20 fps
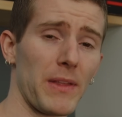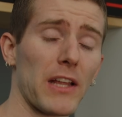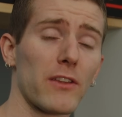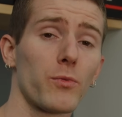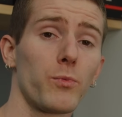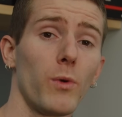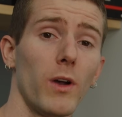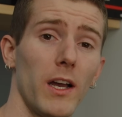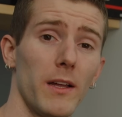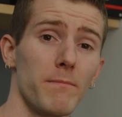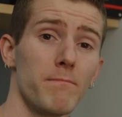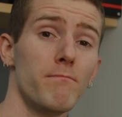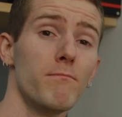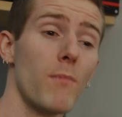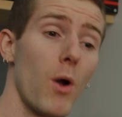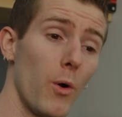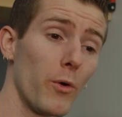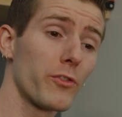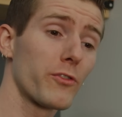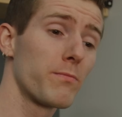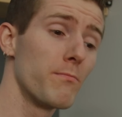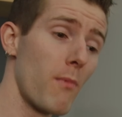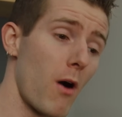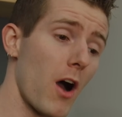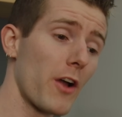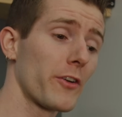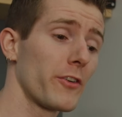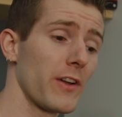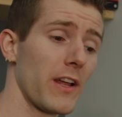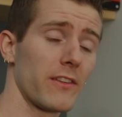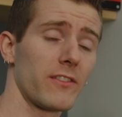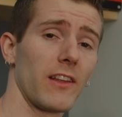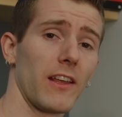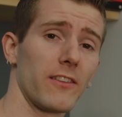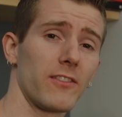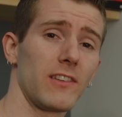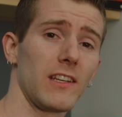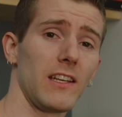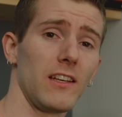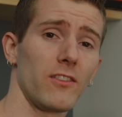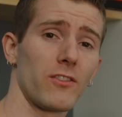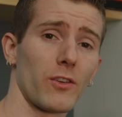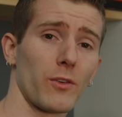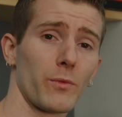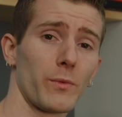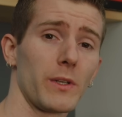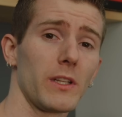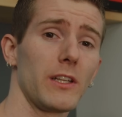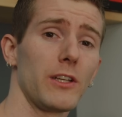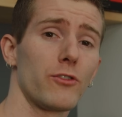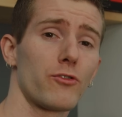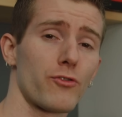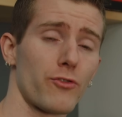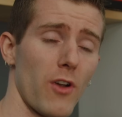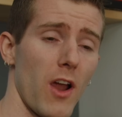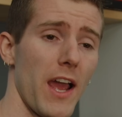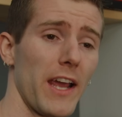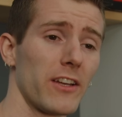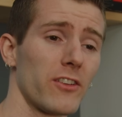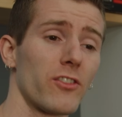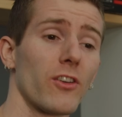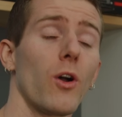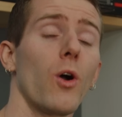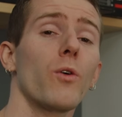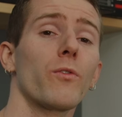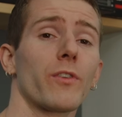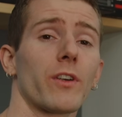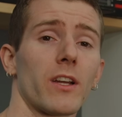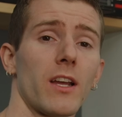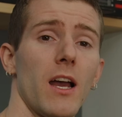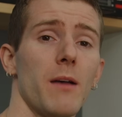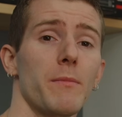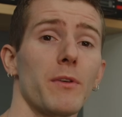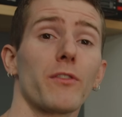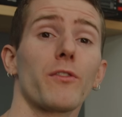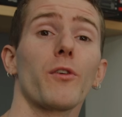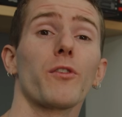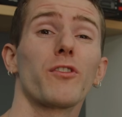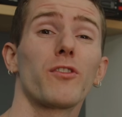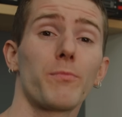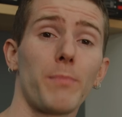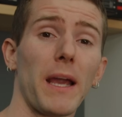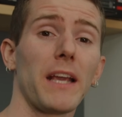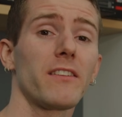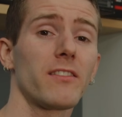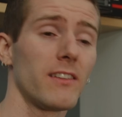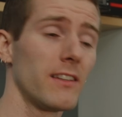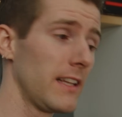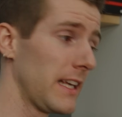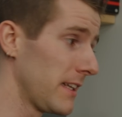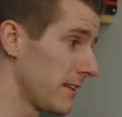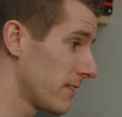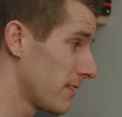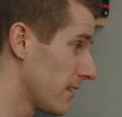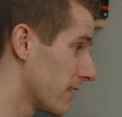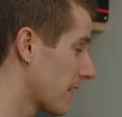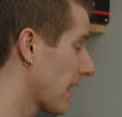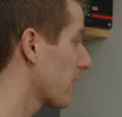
that's what most modern S S Ds are really trying to overcome, is those spikes in latencies.